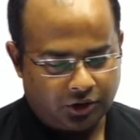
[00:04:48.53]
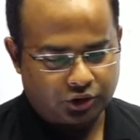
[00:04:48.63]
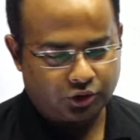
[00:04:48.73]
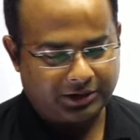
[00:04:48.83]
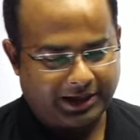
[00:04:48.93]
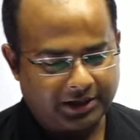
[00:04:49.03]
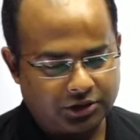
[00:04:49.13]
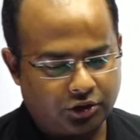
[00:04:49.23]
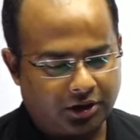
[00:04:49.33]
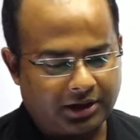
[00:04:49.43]
So that is
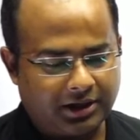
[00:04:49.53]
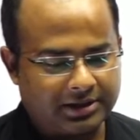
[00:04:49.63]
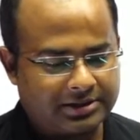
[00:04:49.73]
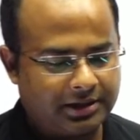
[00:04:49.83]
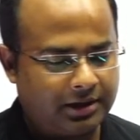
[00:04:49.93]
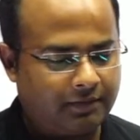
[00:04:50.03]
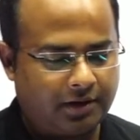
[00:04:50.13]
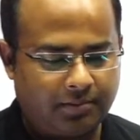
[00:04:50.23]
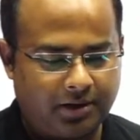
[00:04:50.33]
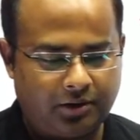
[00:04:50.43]
not Narsingha
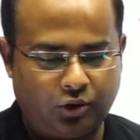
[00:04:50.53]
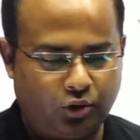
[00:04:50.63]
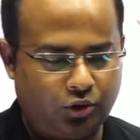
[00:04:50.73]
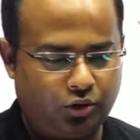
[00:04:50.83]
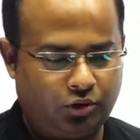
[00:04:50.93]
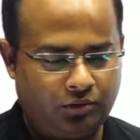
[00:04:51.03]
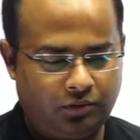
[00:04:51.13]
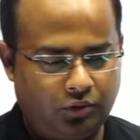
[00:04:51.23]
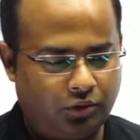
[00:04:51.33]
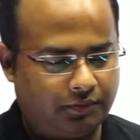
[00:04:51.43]
Varman.
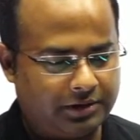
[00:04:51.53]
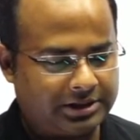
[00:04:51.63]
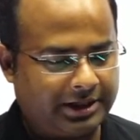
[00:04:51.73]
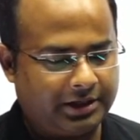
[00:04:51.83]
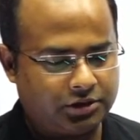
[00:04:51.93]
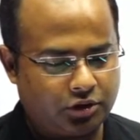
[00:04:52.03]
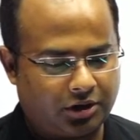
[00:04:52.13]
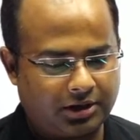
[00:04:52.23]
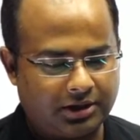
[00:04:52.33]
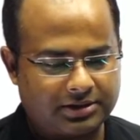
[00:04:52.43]
No, Vijay, it is
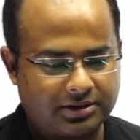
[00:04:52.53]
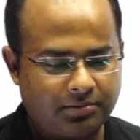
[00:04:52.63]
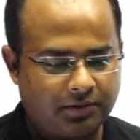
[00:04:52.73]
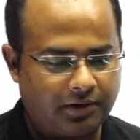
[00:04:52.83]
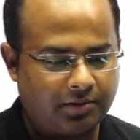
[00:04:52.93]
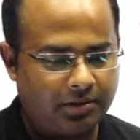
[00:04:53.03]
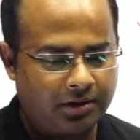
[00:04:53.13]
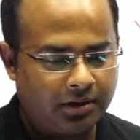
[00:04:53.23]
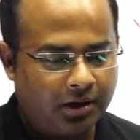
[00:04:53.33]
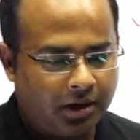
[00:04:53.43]
not Narsingha
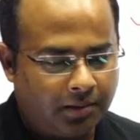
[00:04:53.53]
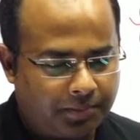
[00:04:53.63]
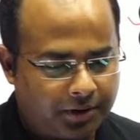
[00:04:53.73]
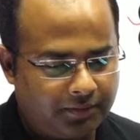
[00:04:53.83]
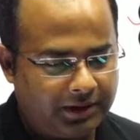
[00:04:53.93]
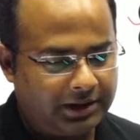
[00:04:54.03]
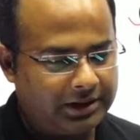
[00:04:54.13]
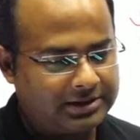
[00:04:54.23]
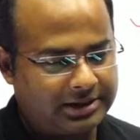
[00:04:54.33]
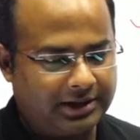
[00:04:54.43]
Varman. Praveen
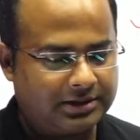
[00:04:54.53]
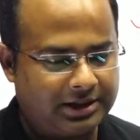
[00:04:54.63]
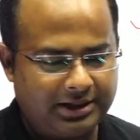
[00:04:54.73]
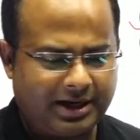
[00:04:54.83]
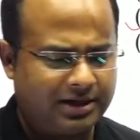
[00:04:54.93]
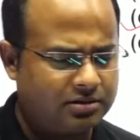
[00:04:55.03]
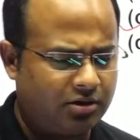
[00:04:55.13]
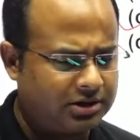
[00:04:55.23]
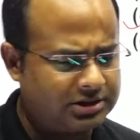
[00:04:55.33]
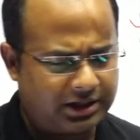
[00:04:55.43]
is saying C, that is
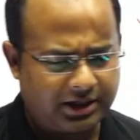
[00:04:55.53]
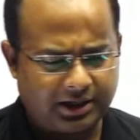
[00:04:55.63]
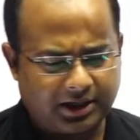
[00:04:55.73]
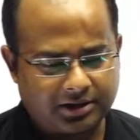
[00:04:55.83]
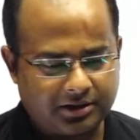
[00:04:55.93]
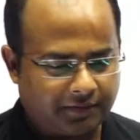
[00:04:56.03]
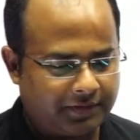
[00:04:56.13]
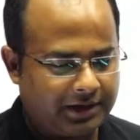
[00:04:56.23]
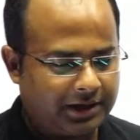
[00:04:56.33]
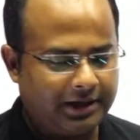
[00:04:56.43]
Lord Jagannath.
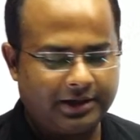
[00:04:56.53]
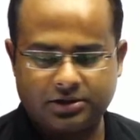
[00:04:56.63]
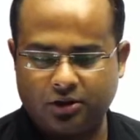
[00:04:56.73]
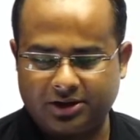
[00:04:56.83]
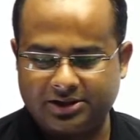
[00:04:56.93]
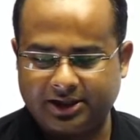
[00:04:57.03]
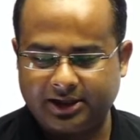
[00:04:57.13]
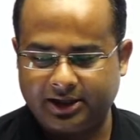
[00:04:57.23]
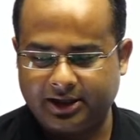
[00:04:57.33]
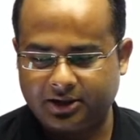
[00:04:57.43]
Definitely it is Lord
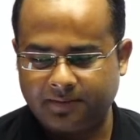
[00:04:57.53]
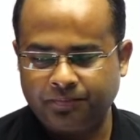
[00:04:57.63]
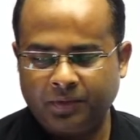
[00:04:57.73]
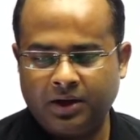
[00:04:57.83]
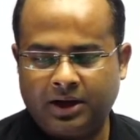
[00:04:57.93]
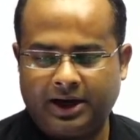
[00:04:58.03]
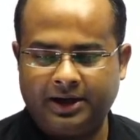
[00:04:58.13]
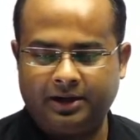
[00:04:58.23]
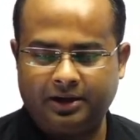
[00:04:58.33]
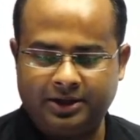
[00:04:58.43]
Jagannath,
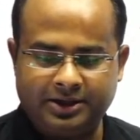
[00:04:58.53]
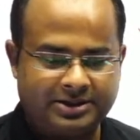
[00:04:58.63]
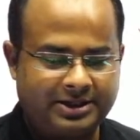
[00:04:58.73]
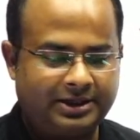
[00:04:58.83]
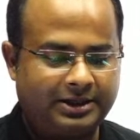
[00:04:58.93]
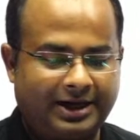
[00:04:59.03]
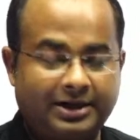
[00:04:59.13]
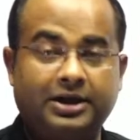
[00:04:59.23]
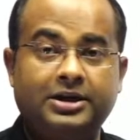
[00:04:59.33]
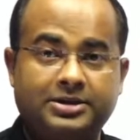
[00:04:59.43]
and it is said that
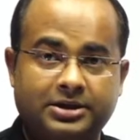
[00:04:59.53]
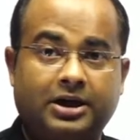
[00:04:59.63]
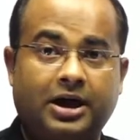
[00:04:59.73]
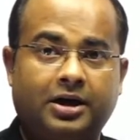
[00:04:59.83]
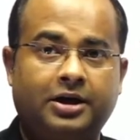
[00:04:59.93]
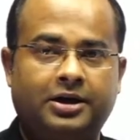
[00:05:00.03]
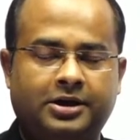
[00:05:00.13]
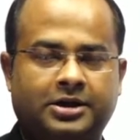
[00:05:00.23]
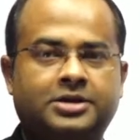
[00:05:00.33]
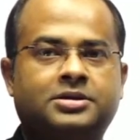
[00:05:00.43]
he is incarnate,
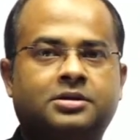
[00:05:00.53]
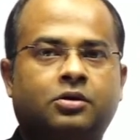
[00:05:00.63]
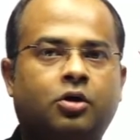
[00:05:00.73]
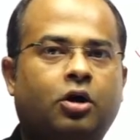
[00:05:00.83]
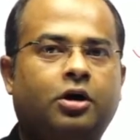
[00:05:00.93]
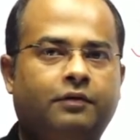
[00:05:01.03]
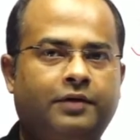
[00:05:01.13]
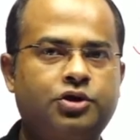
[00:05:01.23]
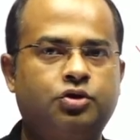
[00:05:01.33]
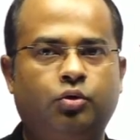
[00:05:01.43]
it is Lord
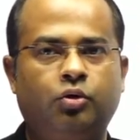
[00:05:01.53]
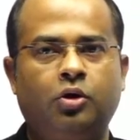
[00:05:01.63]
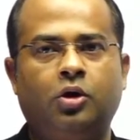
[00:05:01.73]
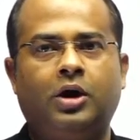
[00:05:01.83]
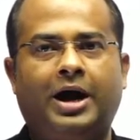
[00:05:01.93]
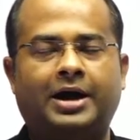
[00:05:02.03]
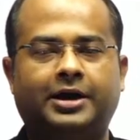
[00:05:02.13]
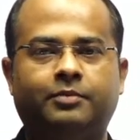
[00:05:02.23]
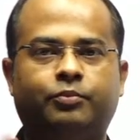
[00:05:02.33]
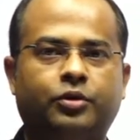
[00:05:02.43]
Vishnu, and
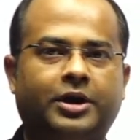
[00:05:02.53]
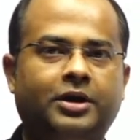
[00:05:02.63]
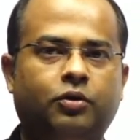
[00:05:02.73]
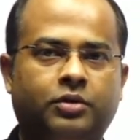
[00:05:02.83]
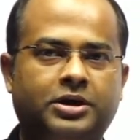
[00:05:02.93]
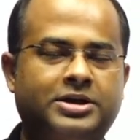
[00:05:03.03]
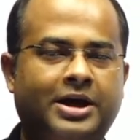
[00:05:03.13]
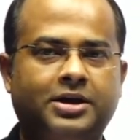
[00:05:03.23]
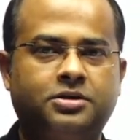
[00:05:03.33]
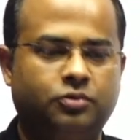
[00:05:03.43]
in Puri,
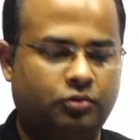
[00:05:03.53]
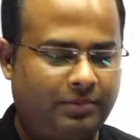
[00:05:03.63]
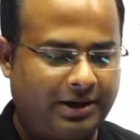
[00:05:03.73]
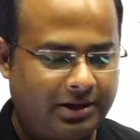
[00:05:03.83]
Odisha, he is known by